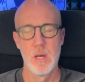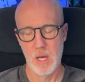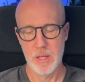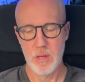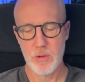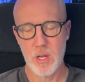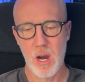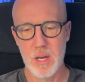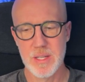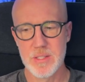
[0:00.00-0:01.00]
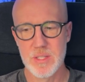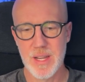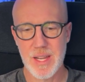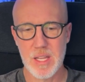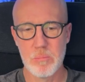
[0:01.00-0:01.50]
Another con is that
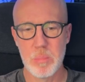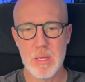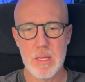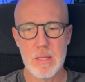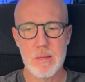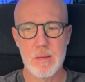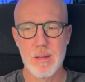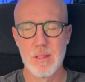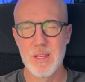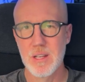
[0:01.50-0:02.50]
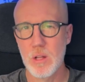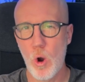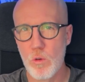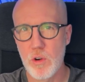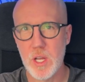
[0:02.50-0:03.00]
it can be a little
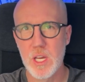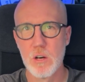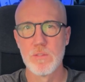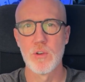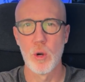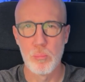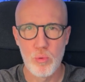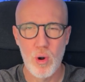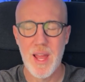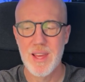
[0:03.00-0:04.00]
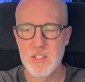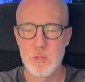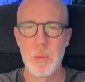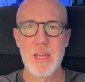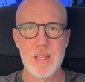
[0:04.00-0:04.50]
overkill for a brand
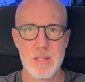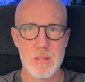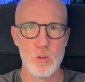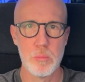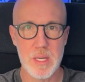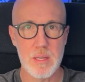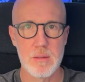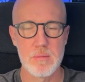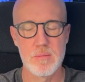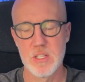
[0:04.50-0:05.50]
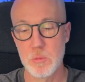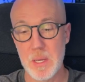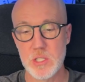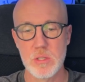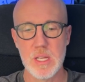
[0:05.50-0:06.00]
spanking newbie,
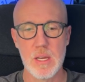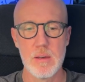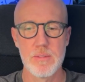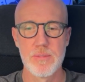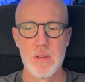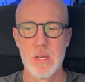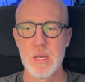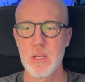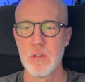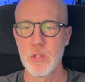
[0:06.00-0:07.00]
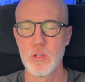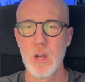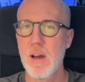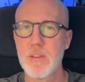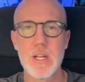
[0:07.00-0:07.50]
especially if you know you're
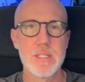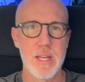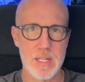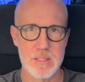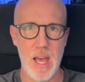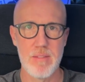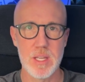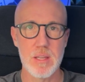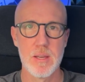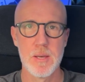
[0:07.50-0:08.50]
not very tech savvy.